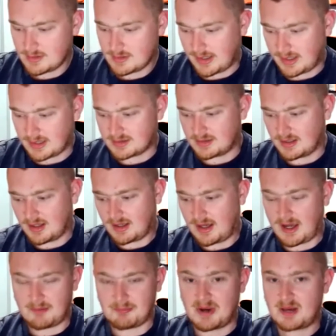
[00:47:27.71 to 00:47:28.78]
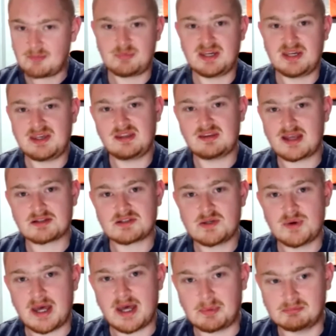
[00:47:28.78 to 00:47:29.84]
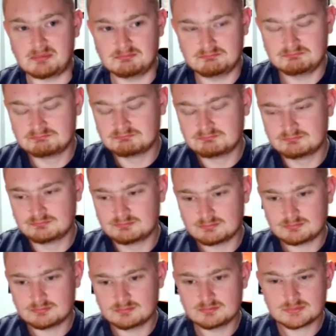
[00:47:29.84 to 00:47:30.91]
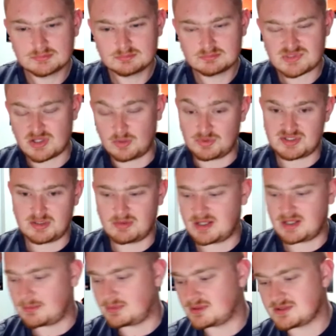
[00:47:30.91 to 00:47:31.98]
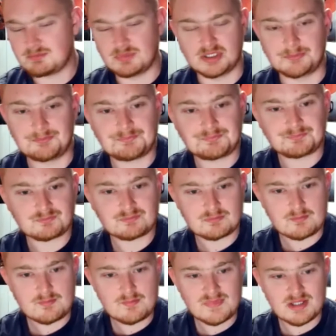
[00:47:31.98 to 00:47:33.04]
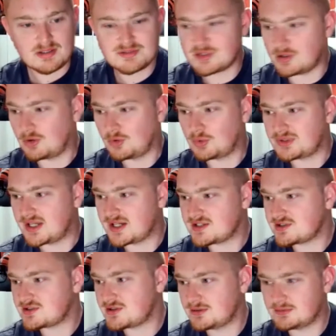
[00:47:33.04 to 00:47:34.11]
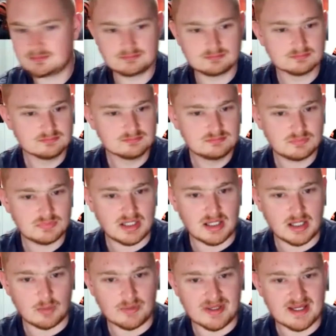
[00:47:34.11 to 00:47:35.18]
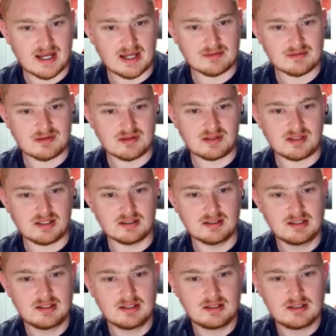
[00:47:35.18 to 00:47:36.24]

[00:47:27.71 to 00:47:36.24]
and I'm picking that to happen. So we'll see what happens. But so next, we got the